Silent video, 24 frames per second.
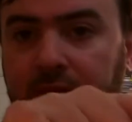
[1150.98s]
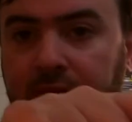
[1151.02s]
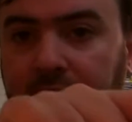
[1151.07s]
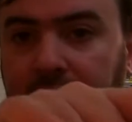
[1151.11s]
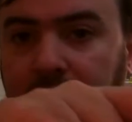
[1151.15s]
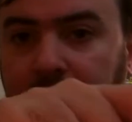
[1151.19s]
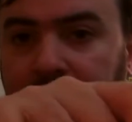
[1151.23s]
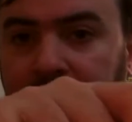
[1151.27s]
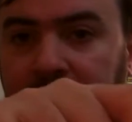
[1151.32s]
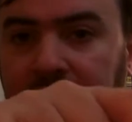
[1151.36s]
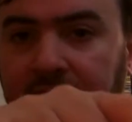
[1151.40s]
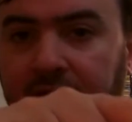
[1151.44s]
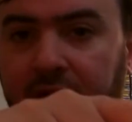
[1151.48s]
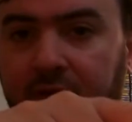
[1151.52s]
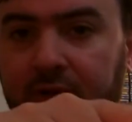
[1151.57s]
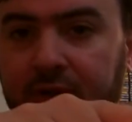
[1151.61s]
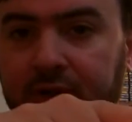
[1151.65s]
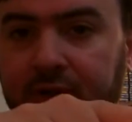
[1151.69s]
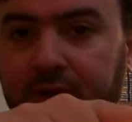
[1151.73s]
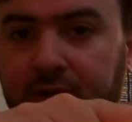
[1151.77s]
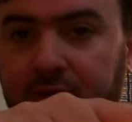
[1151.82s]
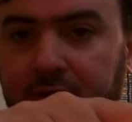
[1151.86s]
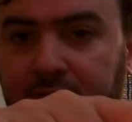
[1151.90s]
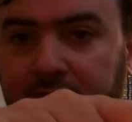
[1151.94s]
over there on
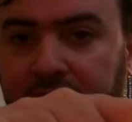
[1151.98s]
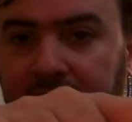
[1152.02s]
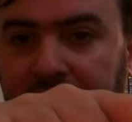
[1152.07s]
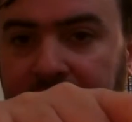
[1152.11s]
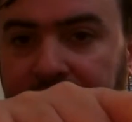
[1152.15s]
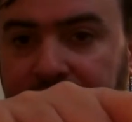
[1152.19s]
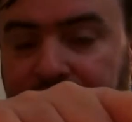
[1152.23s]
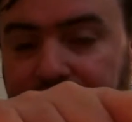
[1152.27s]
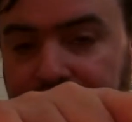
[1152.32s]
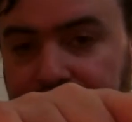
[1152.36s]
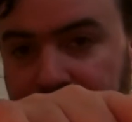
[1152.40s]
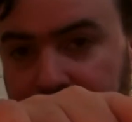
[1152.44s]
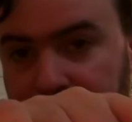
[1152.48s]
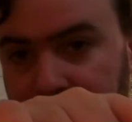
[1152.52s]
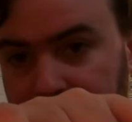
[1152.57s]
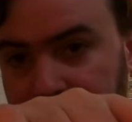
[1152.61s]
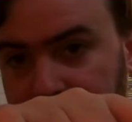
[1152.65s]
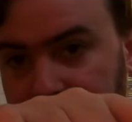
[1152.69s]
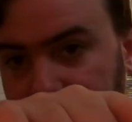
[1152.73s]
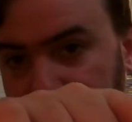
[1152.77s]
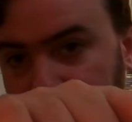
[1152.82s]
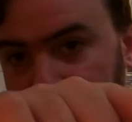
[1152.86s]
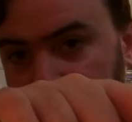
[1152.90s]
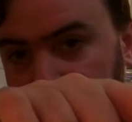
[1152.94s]
your left,
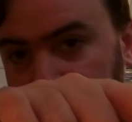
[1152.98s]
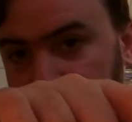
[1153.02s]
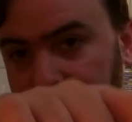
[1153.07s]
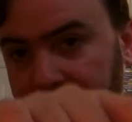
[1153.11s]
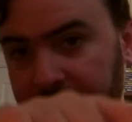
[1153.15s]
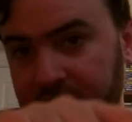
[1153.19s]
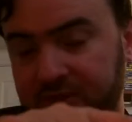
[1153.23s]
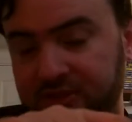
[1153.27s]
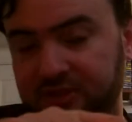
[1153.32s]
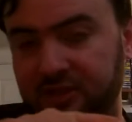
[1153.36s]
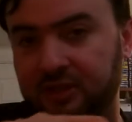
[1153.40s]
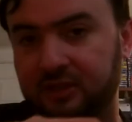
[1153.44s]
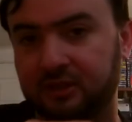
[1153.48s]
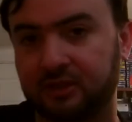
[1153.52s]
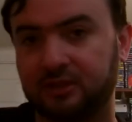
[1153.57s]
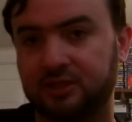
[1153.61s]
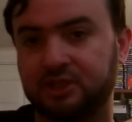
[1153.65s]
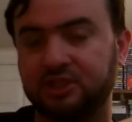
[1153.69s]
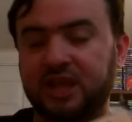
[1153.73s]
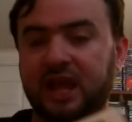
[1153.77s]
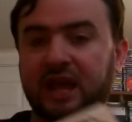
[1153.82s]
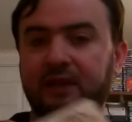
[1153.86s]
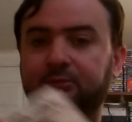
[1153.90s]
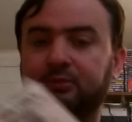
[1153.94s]
is a
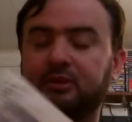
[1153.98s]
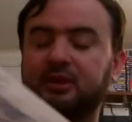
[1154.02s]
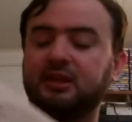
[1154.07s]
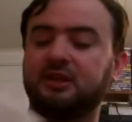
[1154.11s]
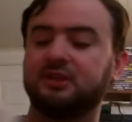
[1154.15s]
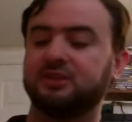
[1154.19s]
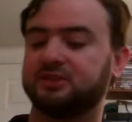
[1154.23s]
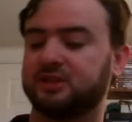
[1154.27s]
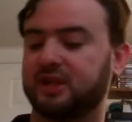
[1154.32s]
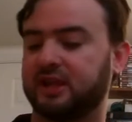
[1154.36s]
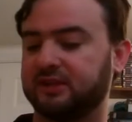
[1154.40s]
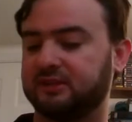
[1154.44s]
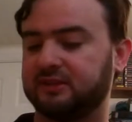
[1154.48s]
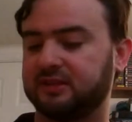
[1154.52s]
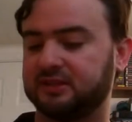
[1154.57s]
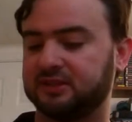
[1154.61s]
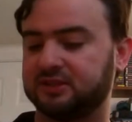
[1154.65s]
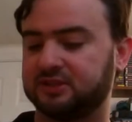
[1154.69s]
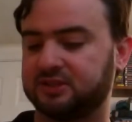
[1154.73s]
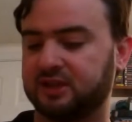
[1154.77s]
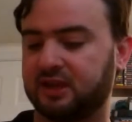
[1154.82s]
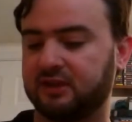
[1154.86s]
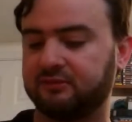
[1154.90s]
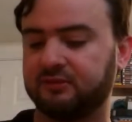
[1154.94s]
Japanese
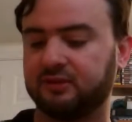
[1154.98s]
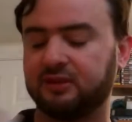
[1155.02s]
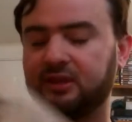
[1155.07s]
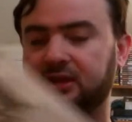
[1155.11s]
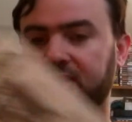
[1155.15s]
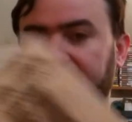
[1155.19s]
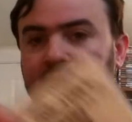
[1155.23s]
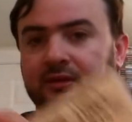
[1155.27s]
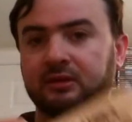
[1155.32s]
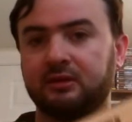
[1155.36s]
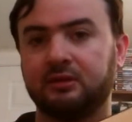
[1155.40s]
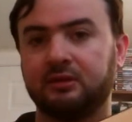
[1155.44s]
1970